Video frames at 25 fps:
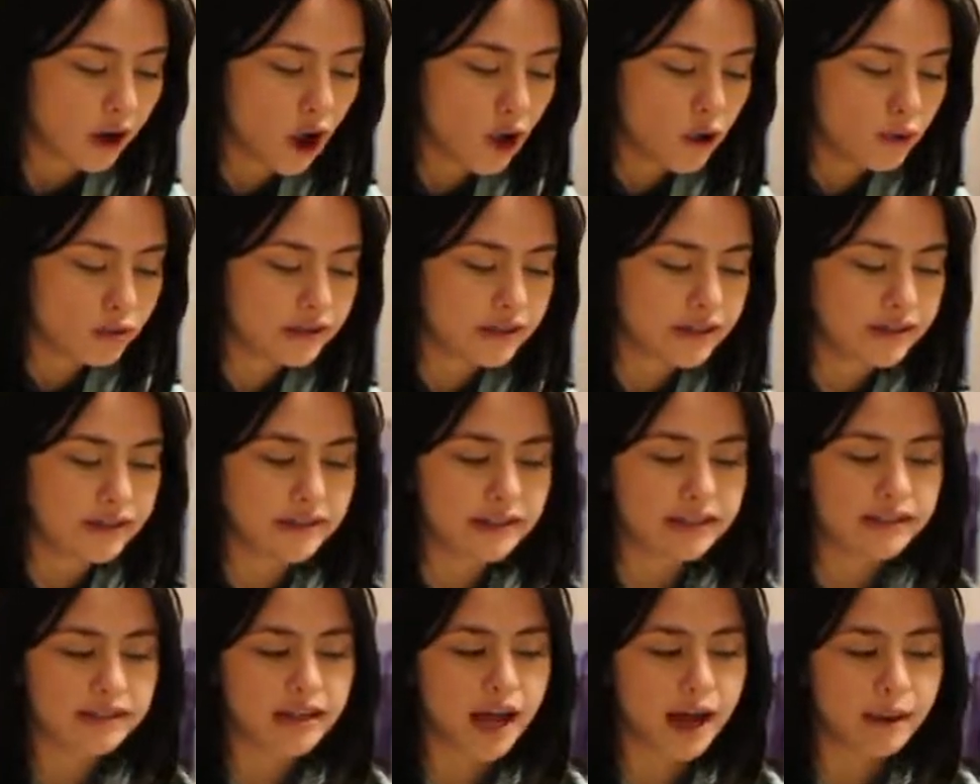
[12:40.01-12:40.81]
oh,
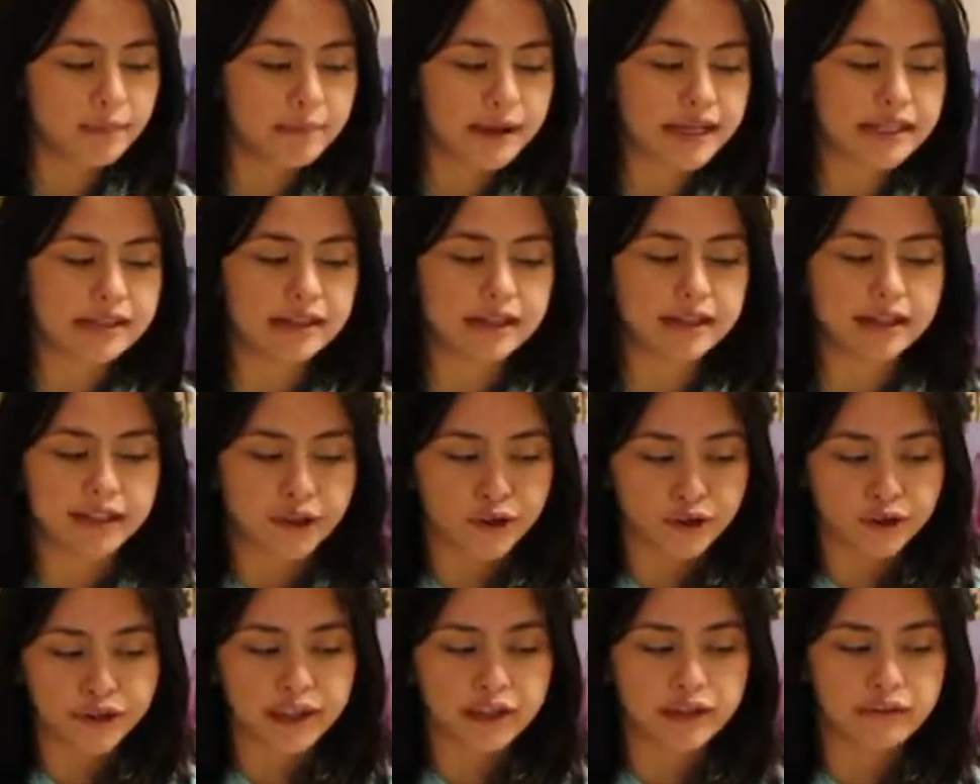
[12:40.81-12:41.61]
since it's not
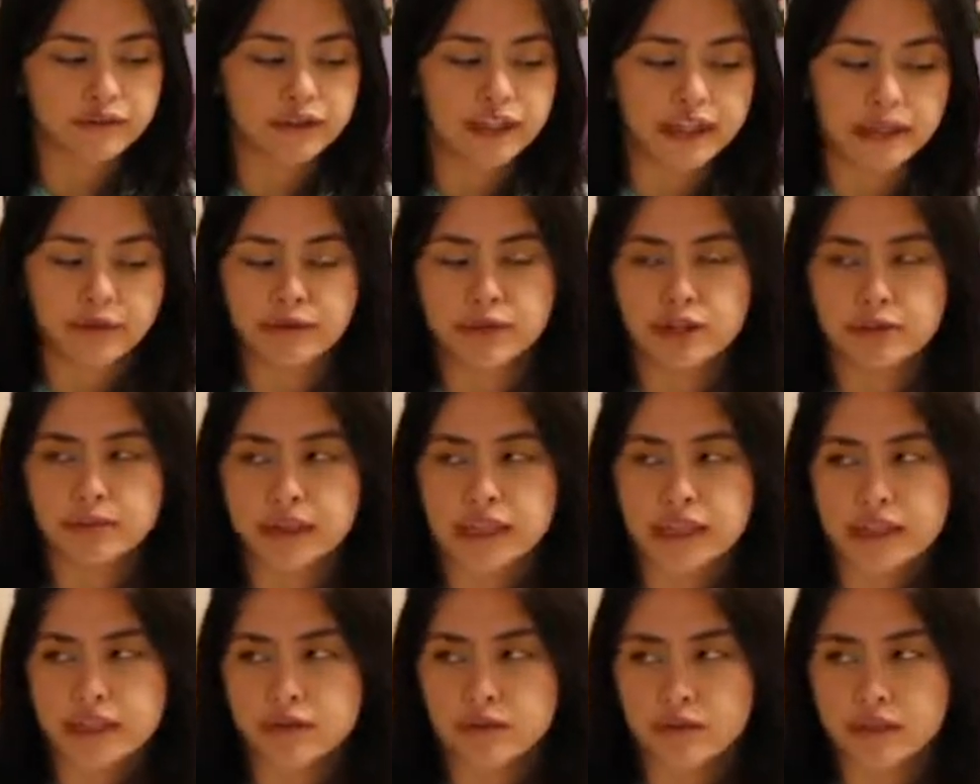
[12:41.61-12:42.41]
basically our native language
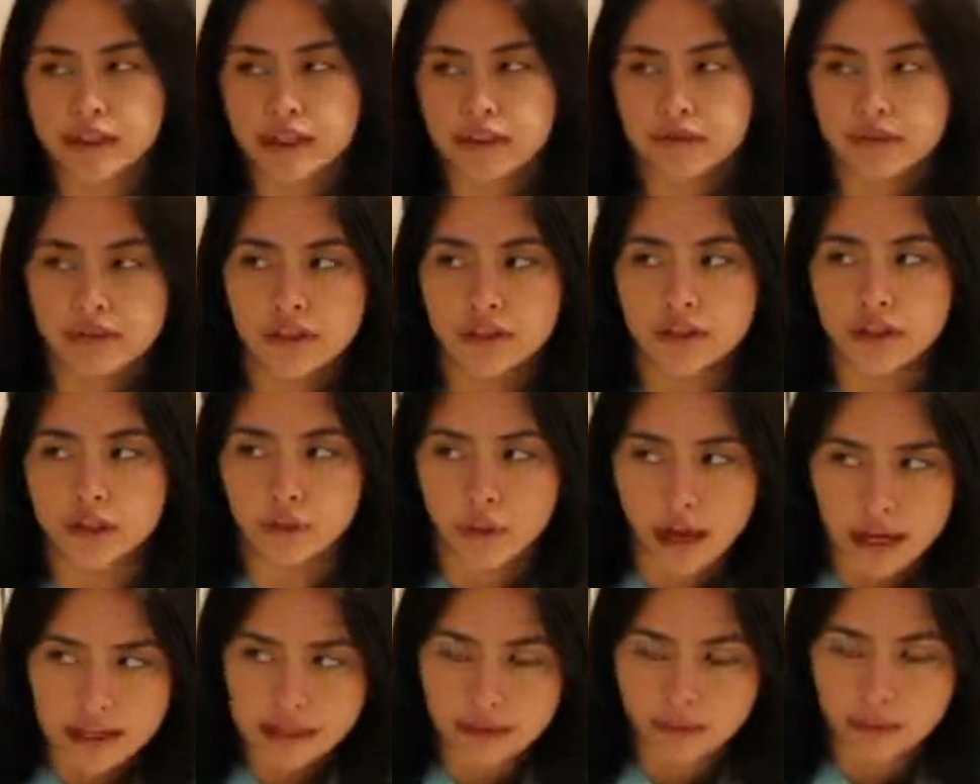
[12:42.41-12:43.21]
because we live in the
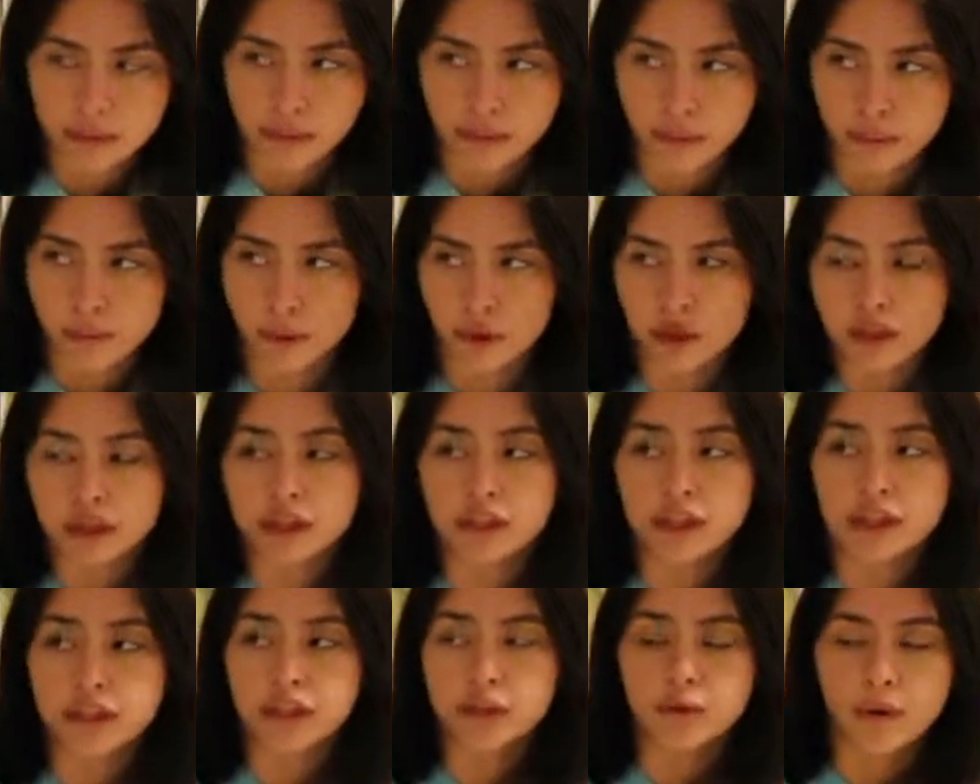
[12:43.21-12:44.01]
U.S., we were born
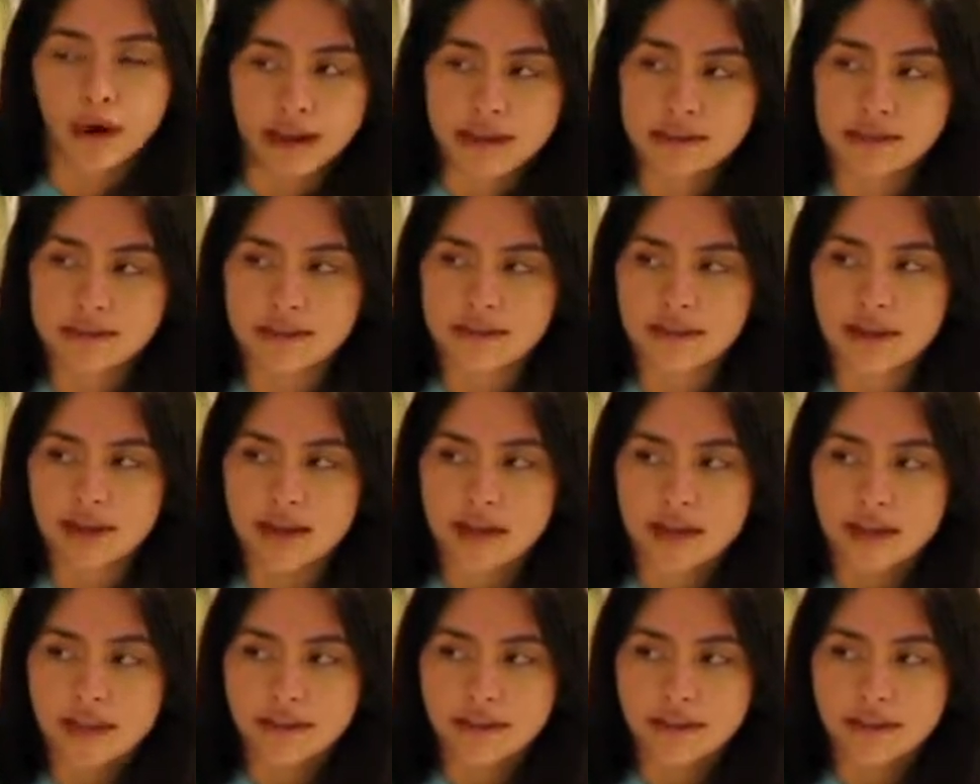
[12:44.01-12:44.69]
in the U.S.,